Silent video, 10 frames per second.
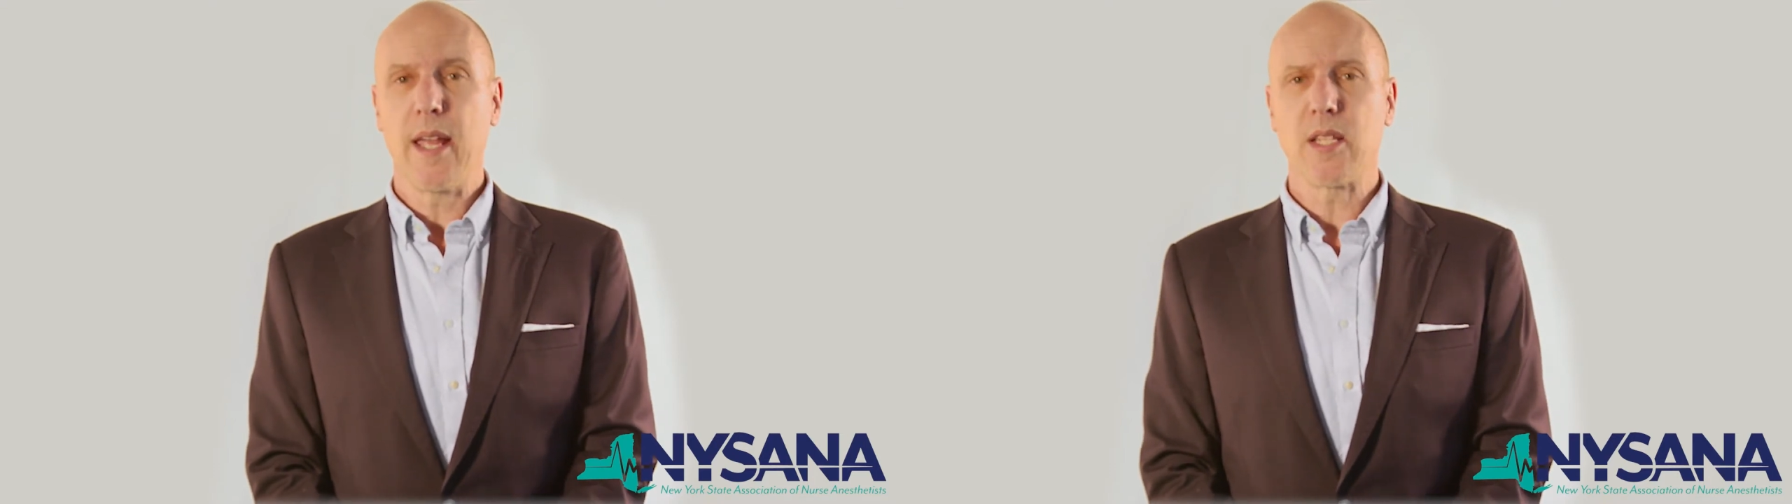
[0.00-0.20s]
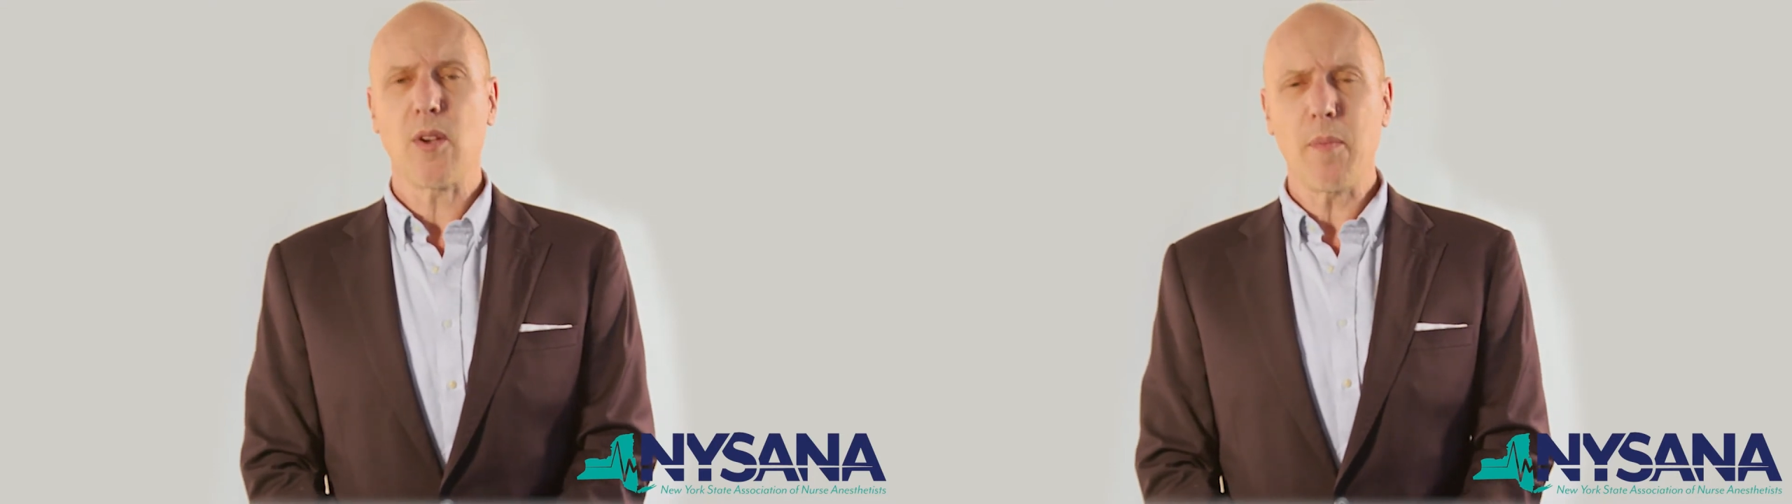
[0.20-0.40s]

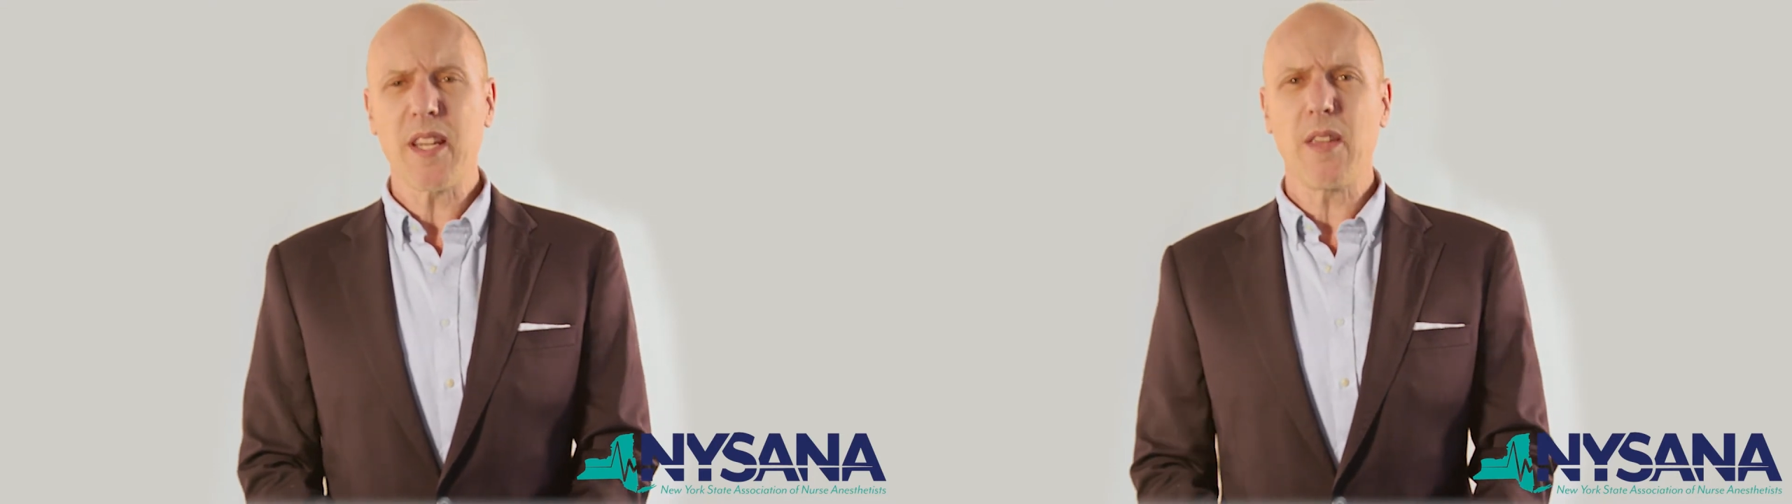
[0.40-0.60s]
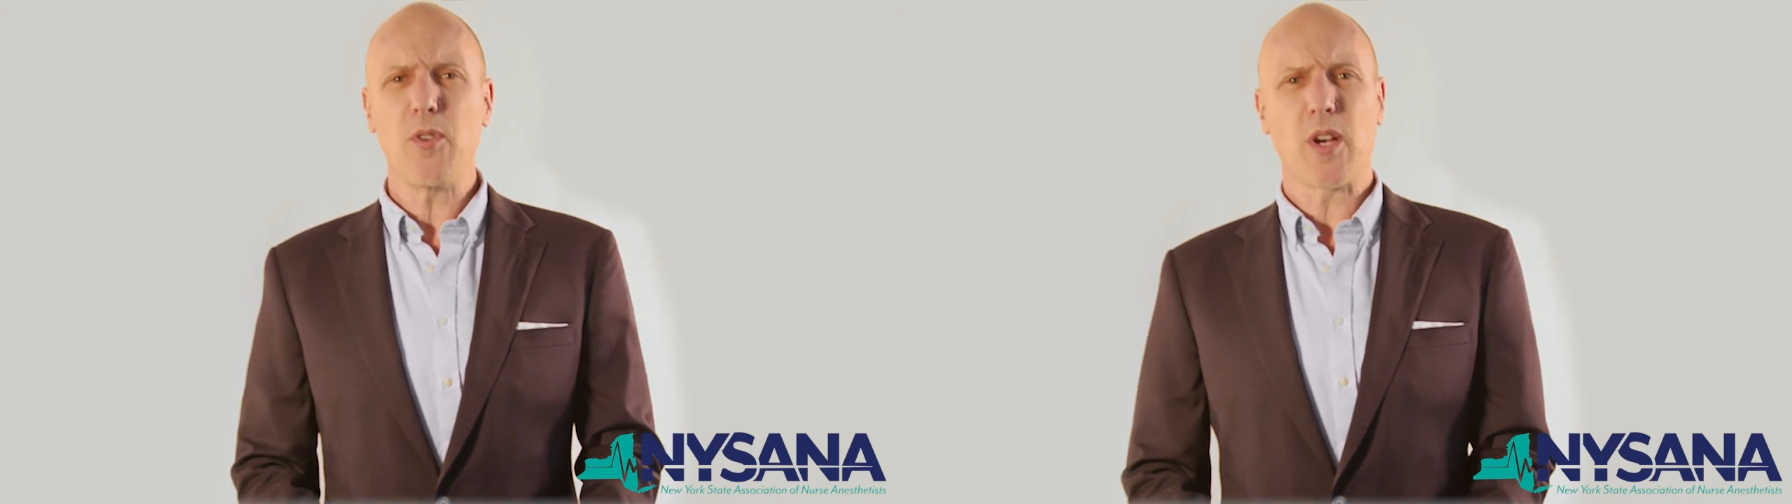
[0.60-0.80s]
And so I'm
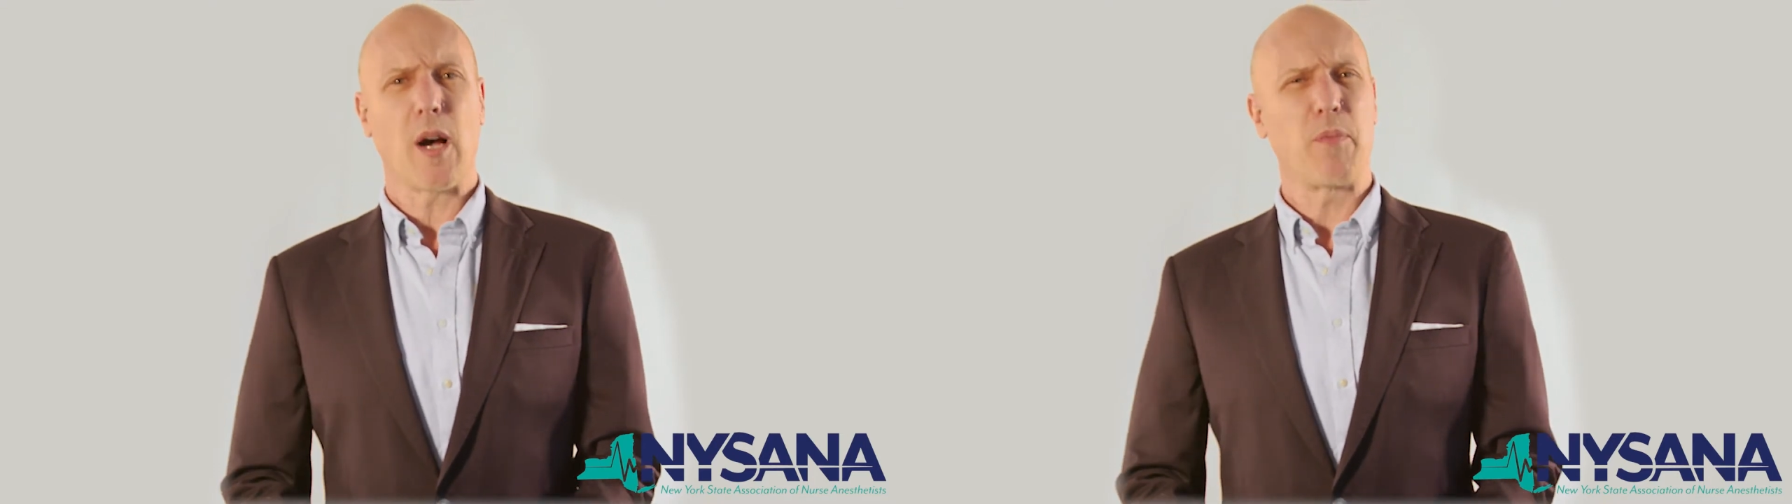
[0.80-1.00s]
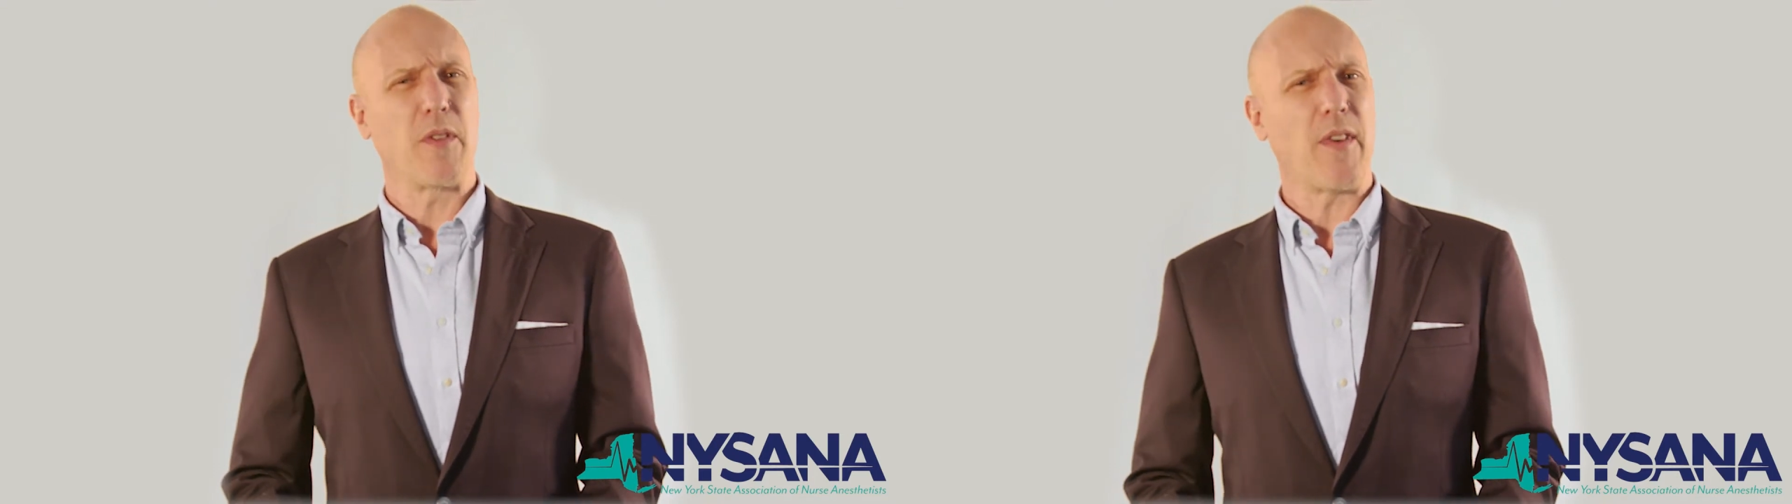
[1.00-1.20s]
going to give you a
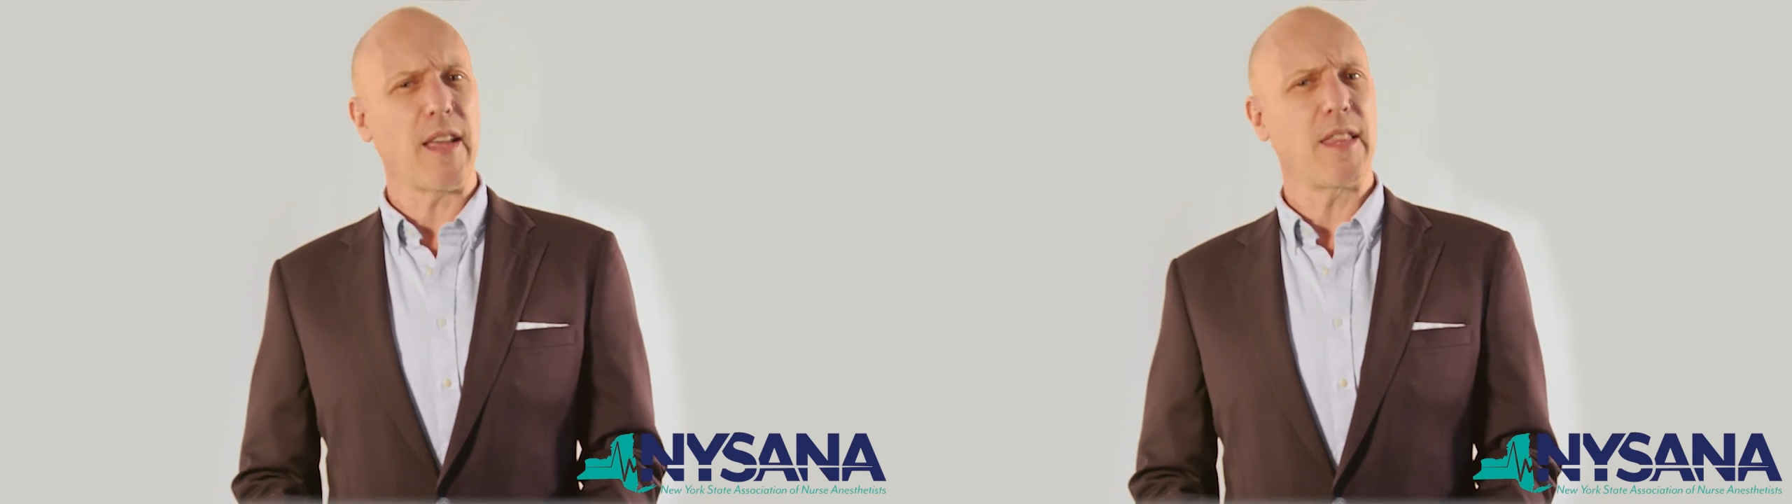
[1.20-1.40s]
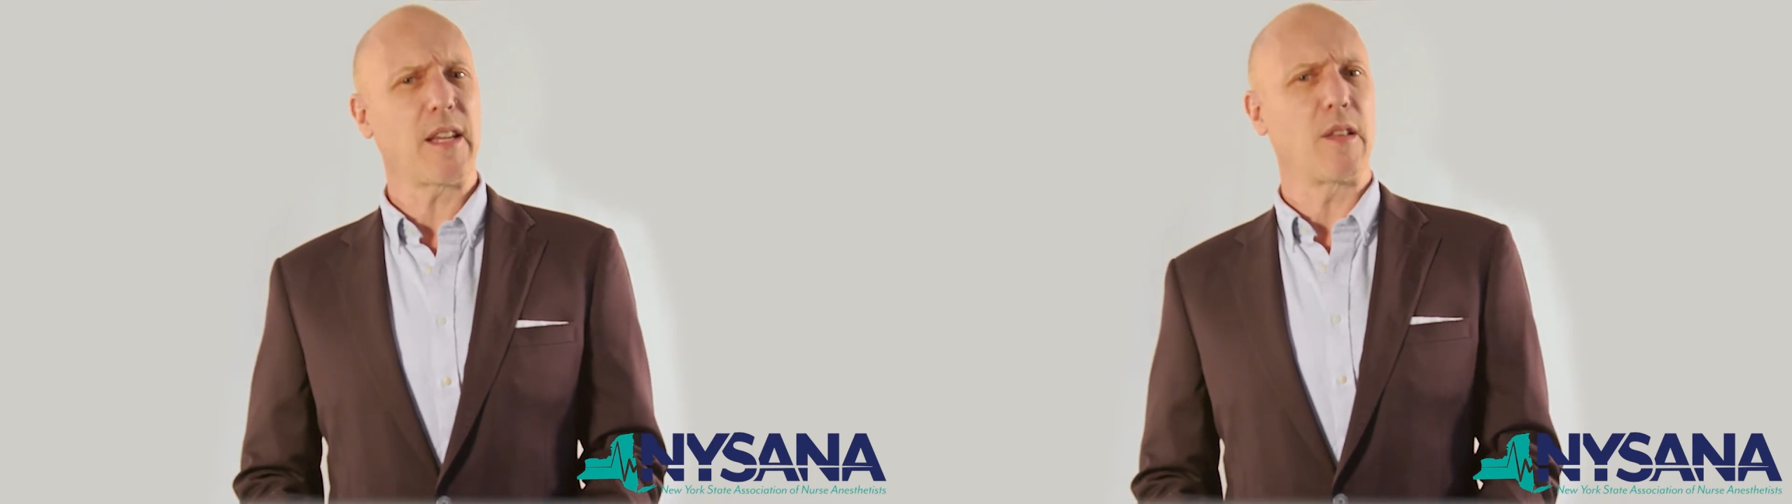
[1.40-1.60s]
couple of, I think,